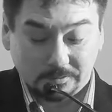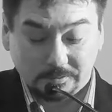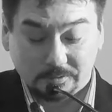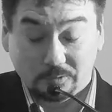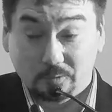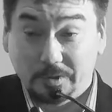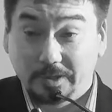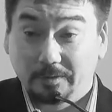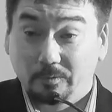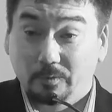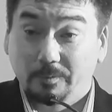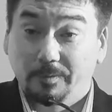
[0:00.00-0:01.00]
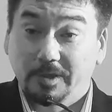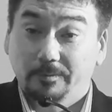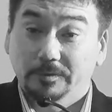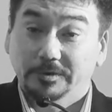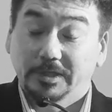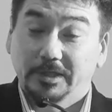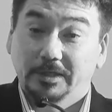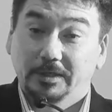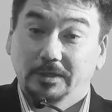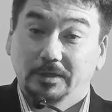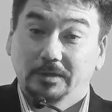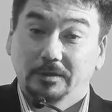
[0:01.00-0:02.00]
So when, when people say,
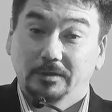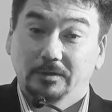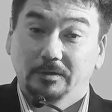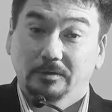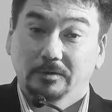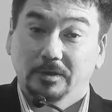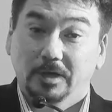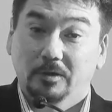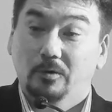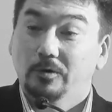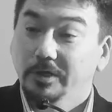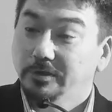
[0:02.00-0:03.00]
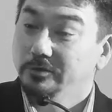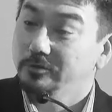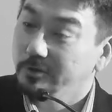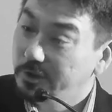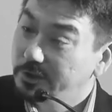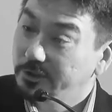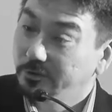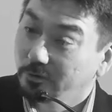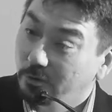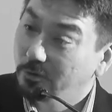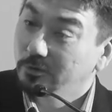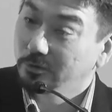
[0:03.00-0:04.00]
according to traditional
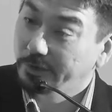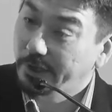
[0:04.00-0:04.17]
local